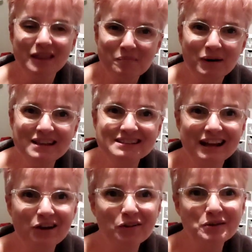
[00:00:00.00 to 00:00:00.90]
then please
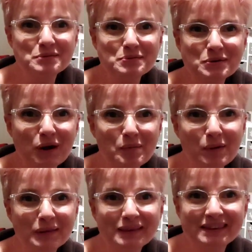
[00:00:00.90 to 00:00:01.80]
click on the subscribe
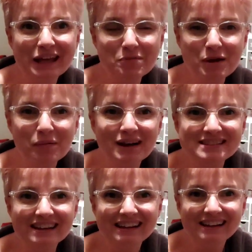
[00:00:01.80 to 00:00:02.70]
button. That'd be
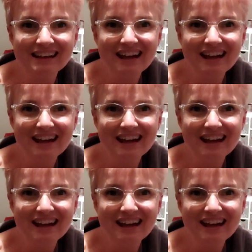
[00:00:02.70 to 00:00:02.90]
amazing.